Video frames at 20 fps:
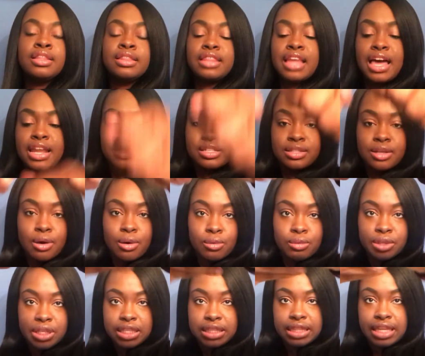That is the
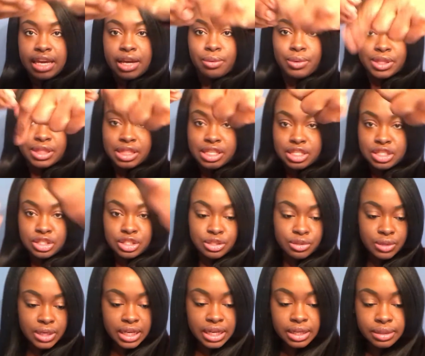only thing with this
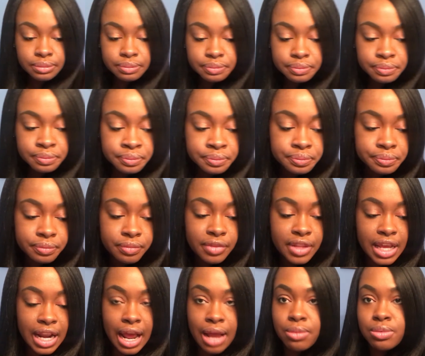unit
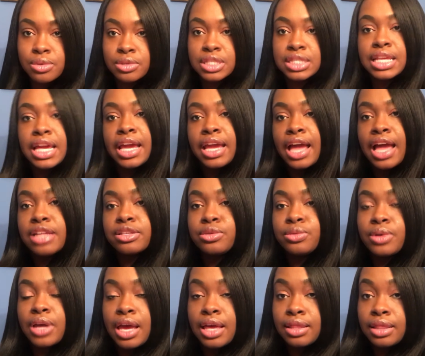that I will say I
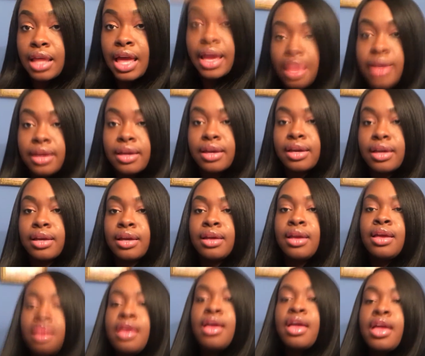do not like.
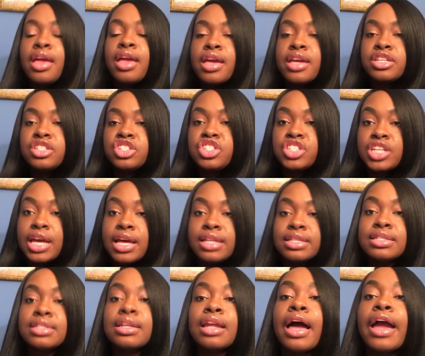It
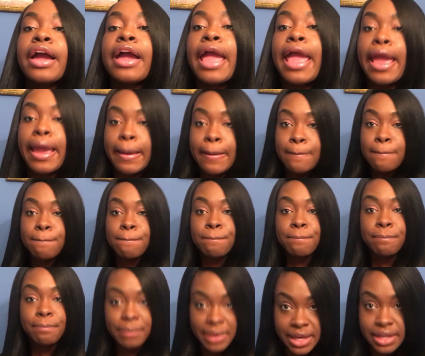sheds like a
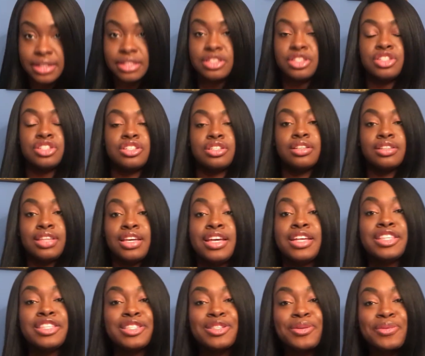bitch.
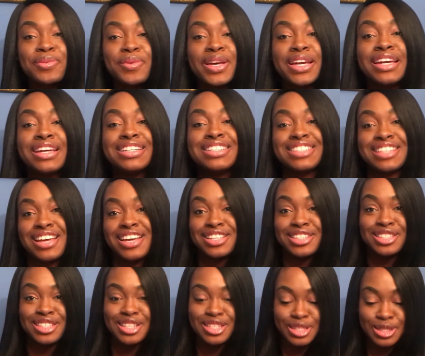This wig
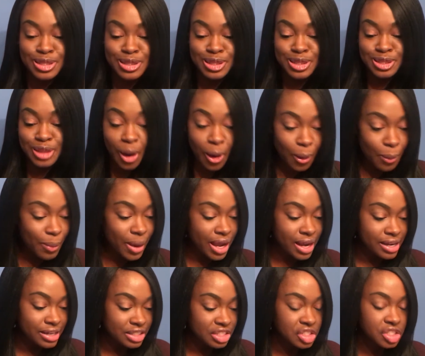sheds so
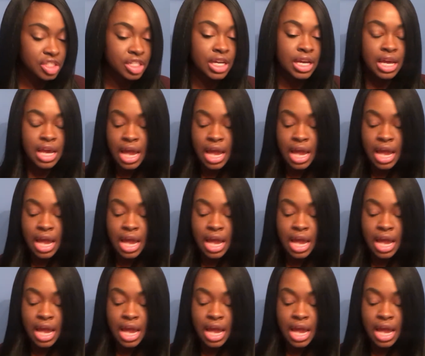much.